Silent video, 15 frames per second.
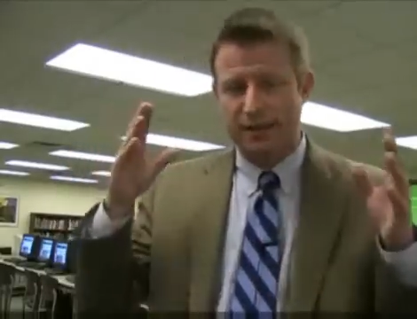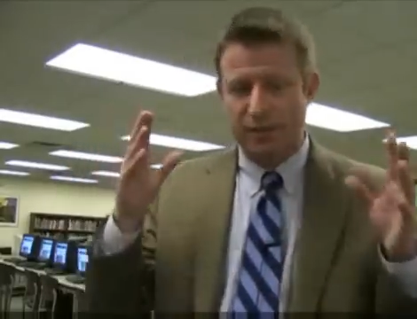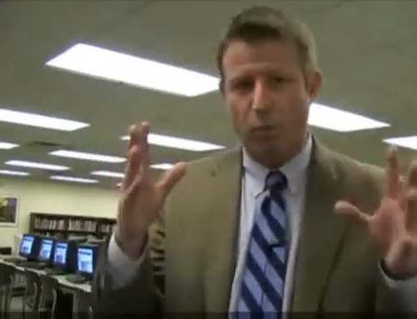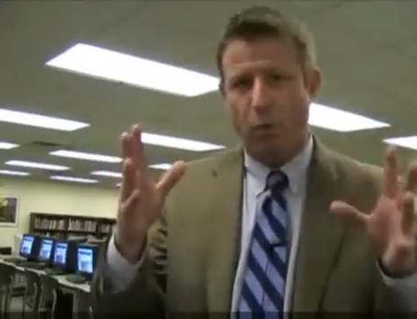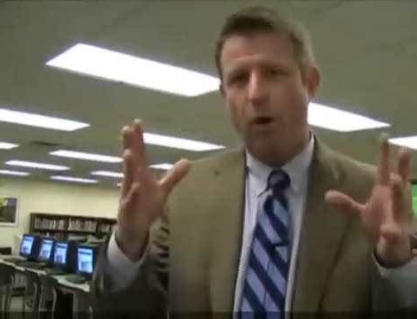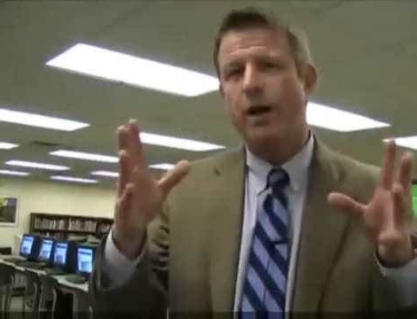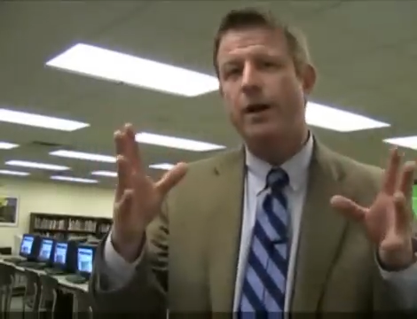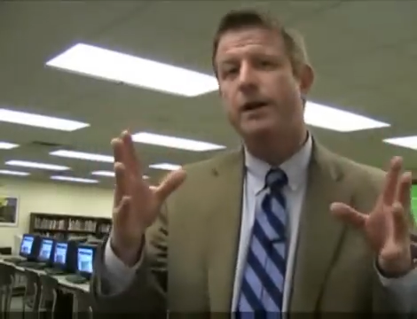
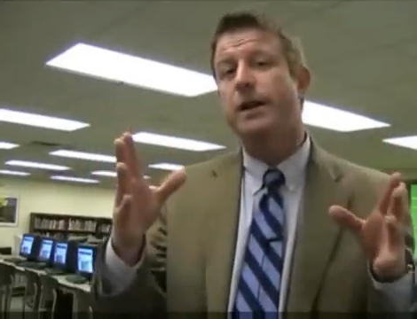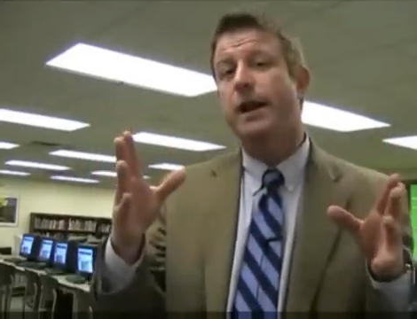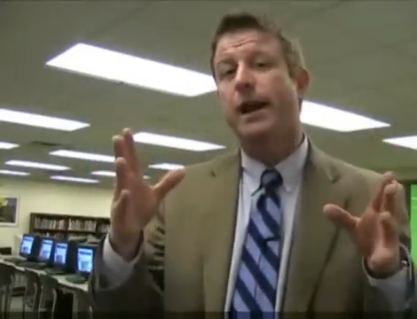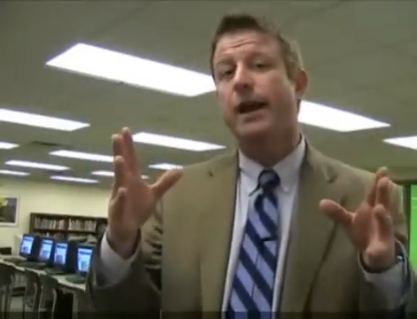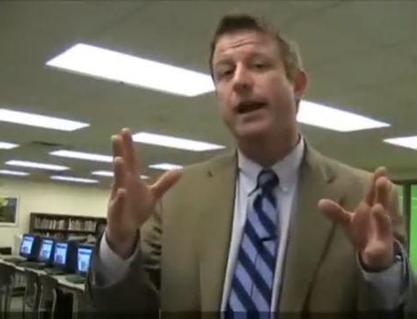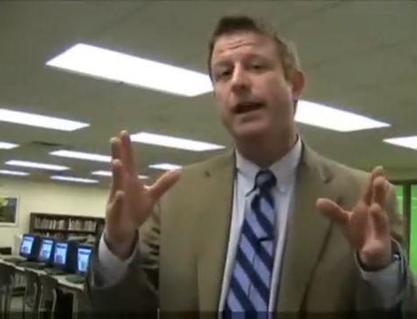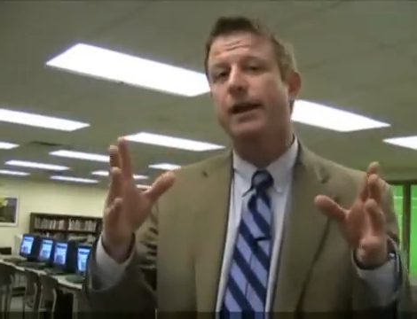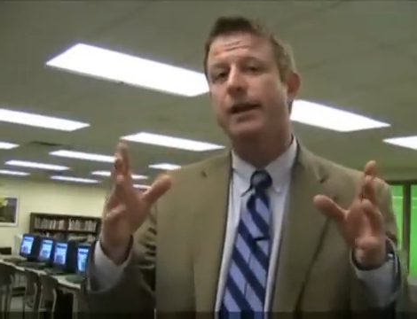one
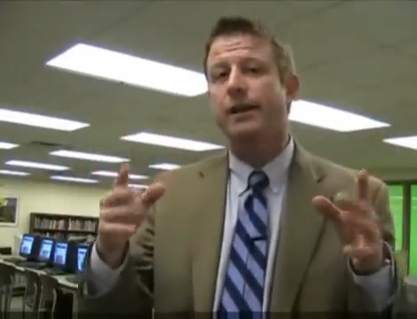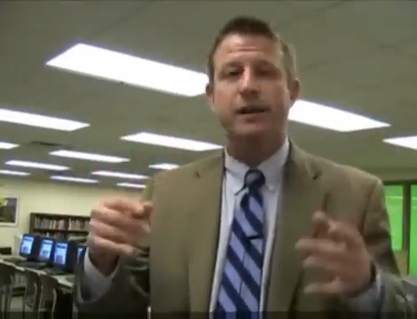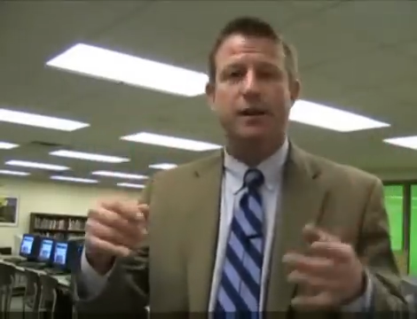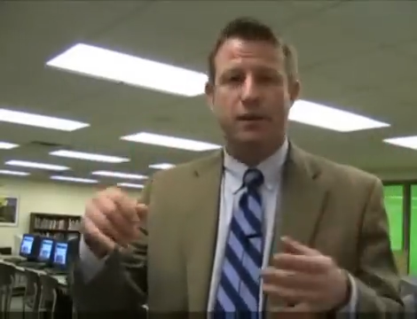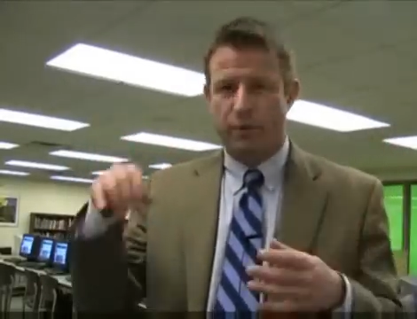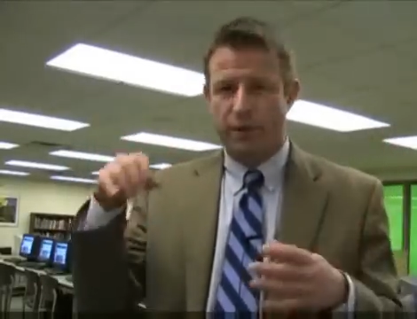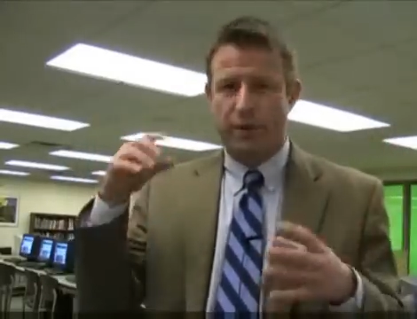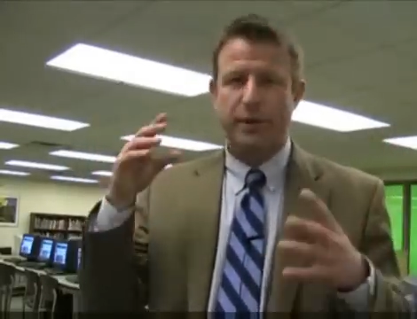day
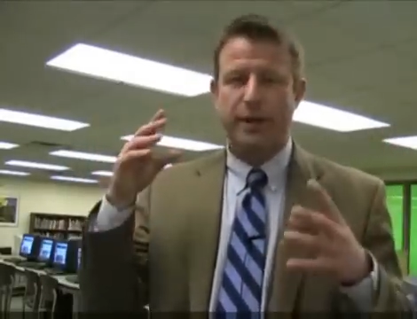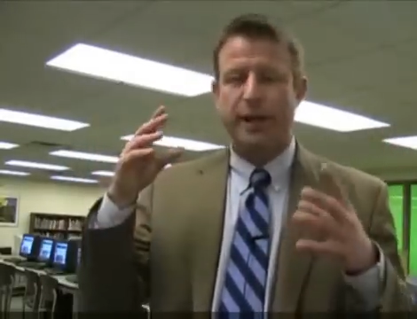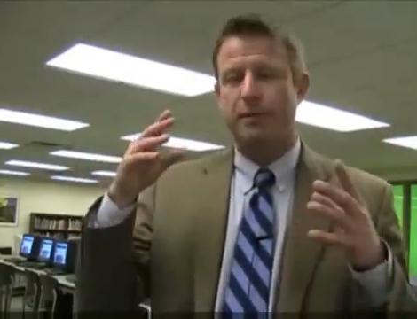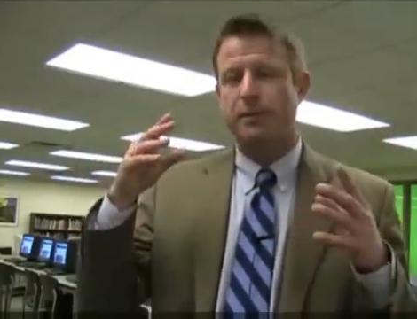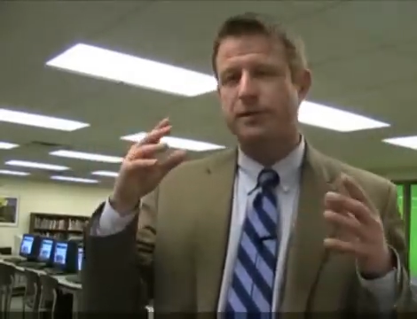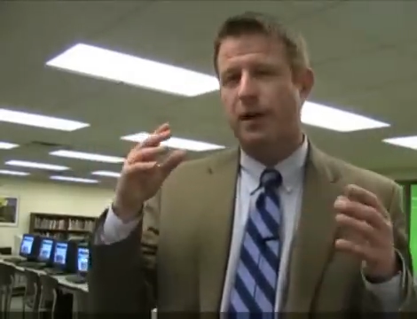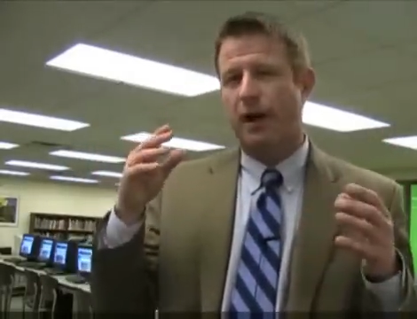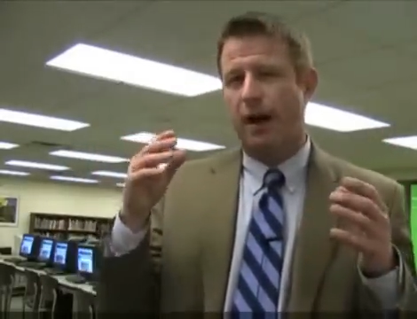we'd be
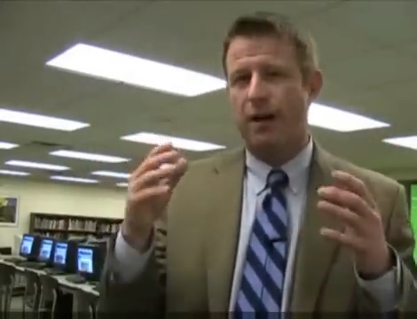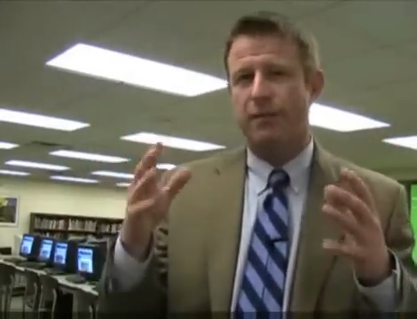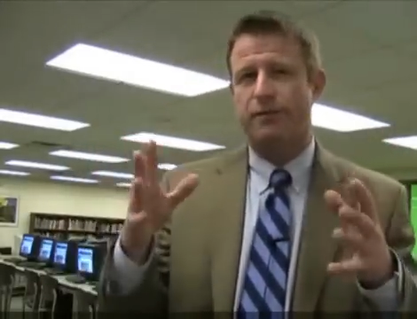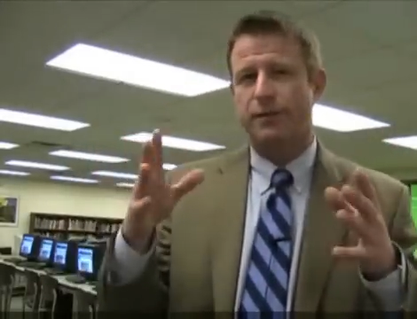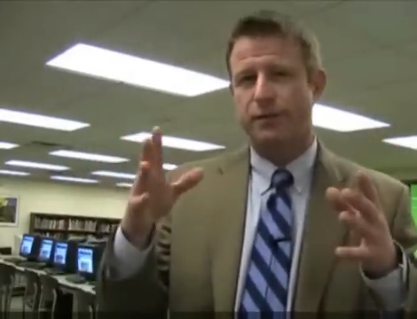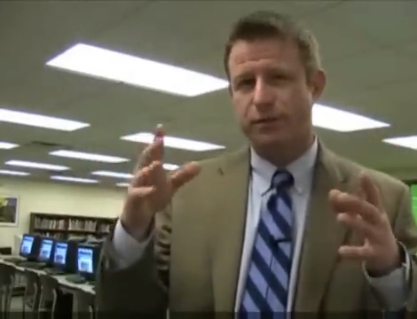able to offer